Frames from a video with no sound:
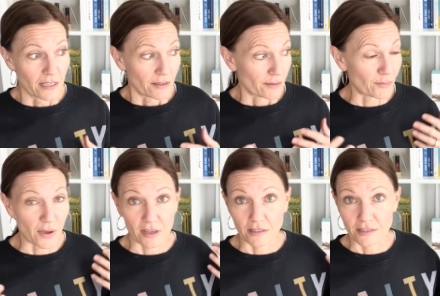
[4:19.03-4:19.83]

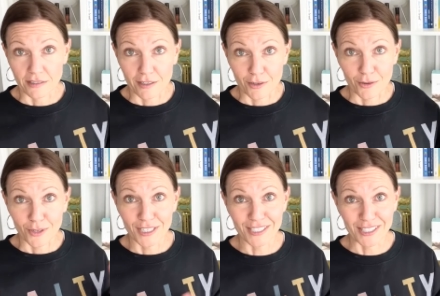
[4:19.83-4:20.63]
bugs, you know,
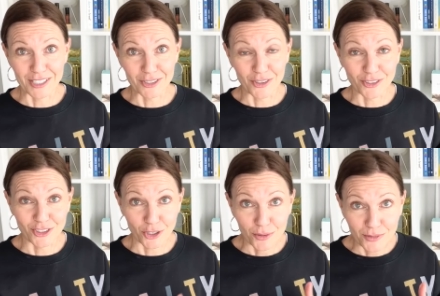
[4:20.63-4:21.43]
seasonal
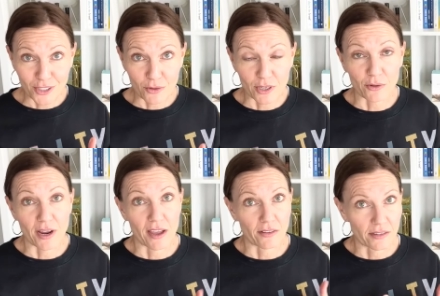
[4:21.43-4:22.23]
germs going
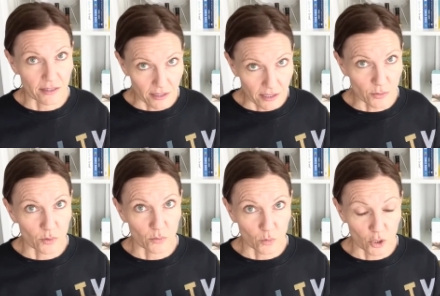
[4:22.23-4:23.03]
around, this
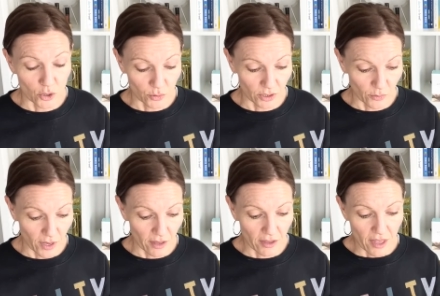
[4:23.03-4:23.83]
one works really
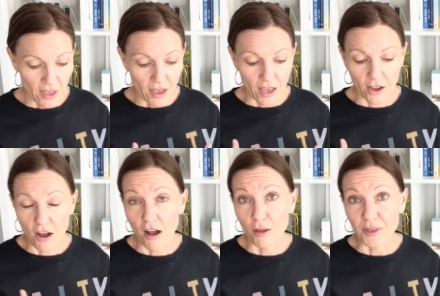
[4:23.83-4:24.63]
well. A
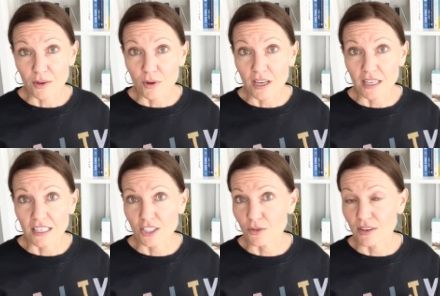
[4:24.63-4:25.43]
calming one
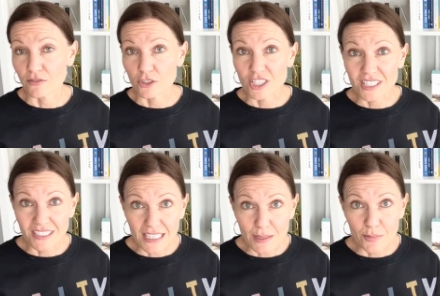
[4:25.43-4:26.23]
is great for
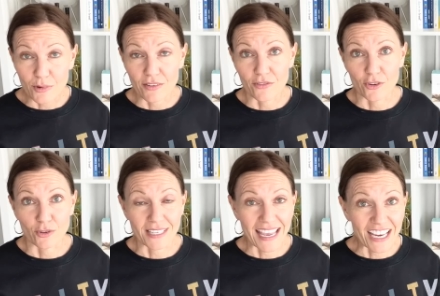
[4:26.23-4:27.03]
sleep, great for
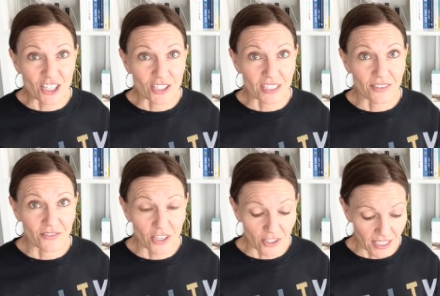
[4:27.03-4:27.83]
those anxious
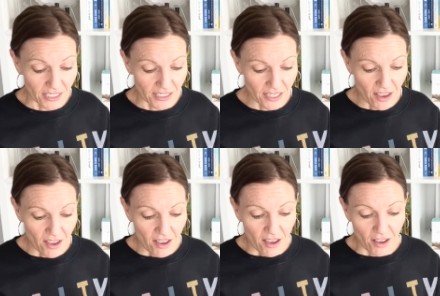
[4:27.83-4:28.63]
feelings.
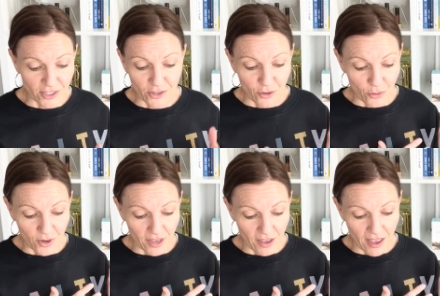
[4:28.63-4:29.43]
Also
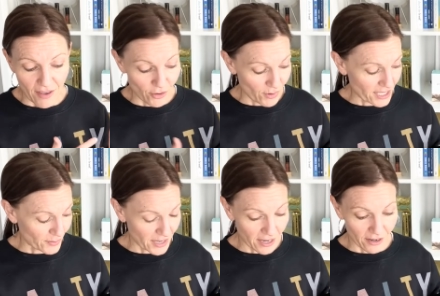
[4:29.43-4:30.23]
have the
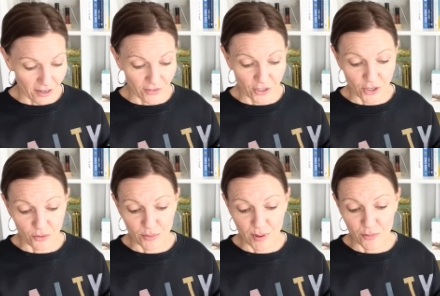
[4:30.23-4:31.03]
recipe here if you don't
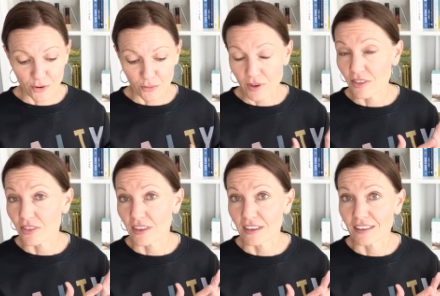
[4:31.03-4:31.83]
remember with
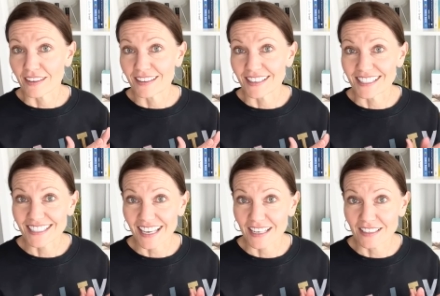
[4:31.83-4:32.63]
the
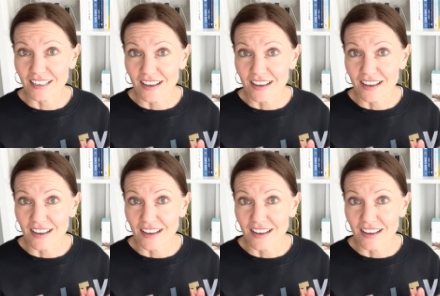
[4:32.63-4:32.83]
skin.